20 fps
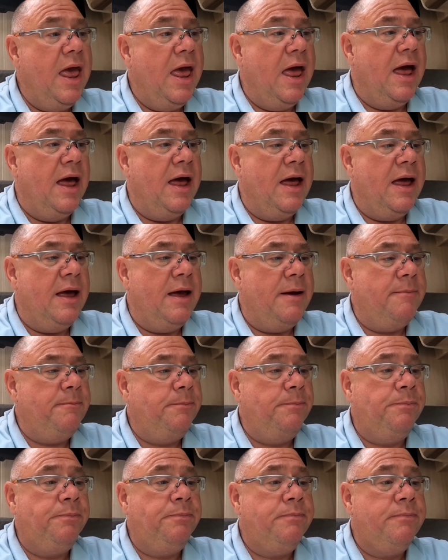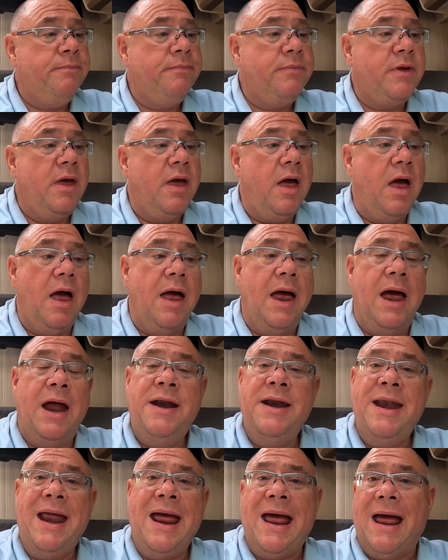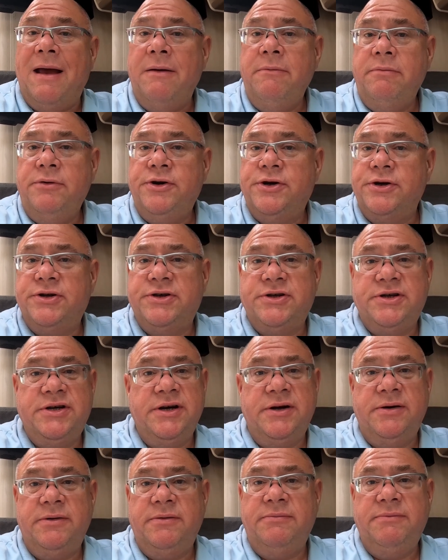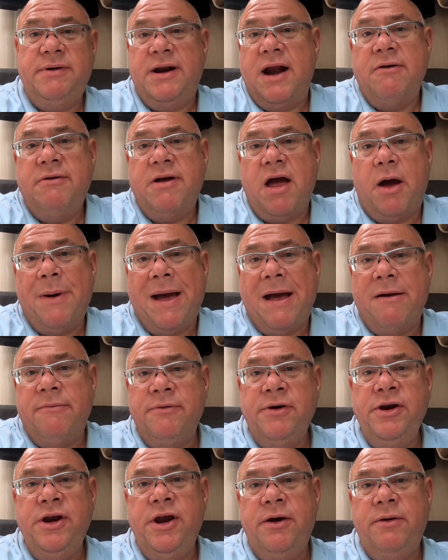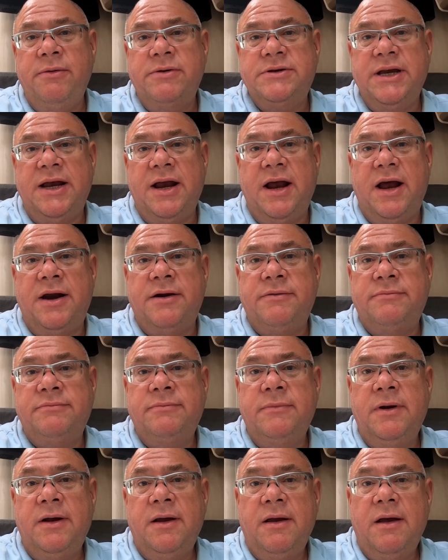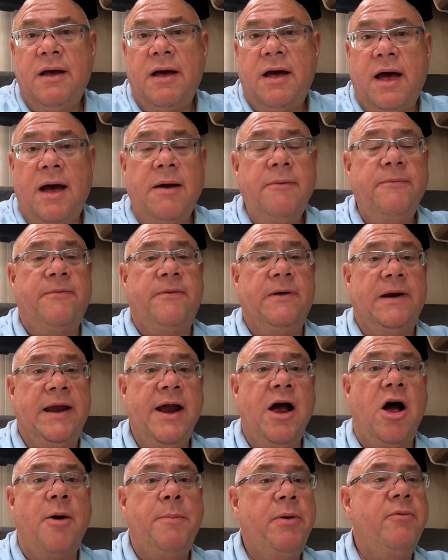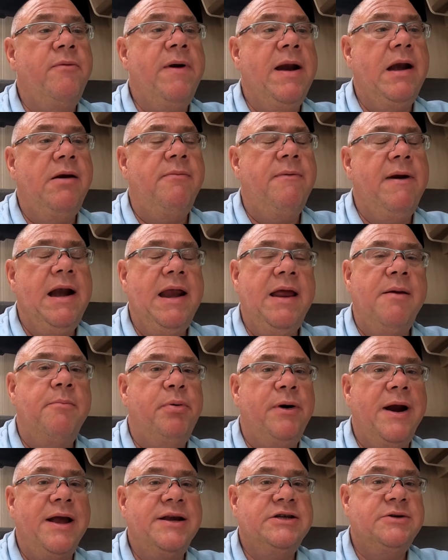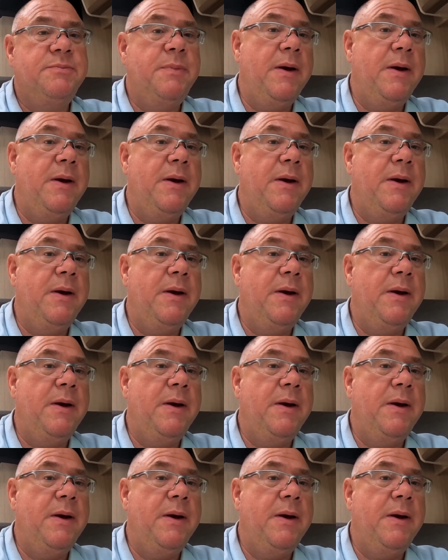And now just to, you know, go out and use it, and hopefully I'll be really impressed.